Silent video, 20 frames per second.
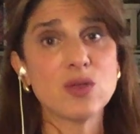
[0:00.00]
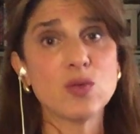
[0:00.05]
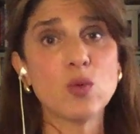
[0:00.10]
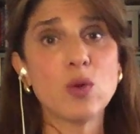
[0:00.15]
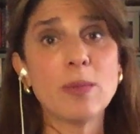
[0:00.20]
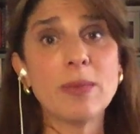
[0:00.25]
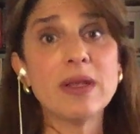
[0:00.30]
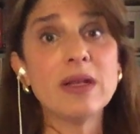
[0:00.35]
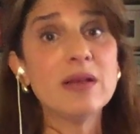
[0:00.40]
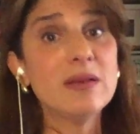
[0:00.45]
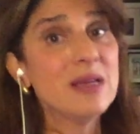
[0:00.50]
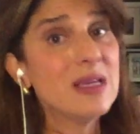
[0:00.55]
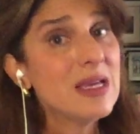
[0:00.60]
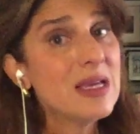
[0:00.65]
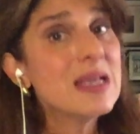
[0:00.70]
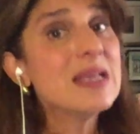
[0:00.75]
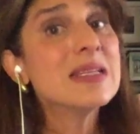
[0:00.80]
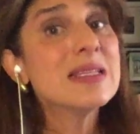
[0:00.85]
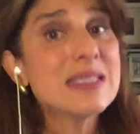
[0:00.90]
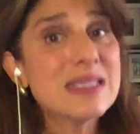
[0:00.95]
women,
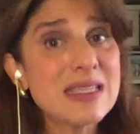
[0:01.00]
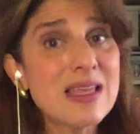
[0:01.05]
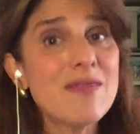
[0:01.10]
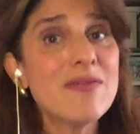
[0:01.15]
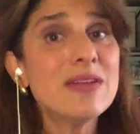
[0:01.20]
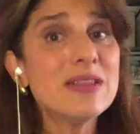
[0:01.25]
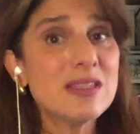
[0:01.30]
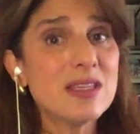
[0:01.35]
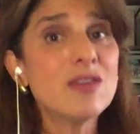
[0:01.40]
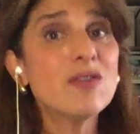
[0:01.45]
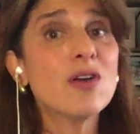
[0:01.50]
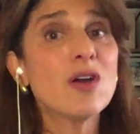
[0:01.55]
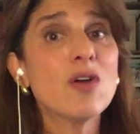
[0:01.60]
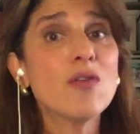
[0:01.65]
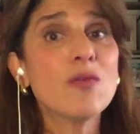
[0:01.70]
70%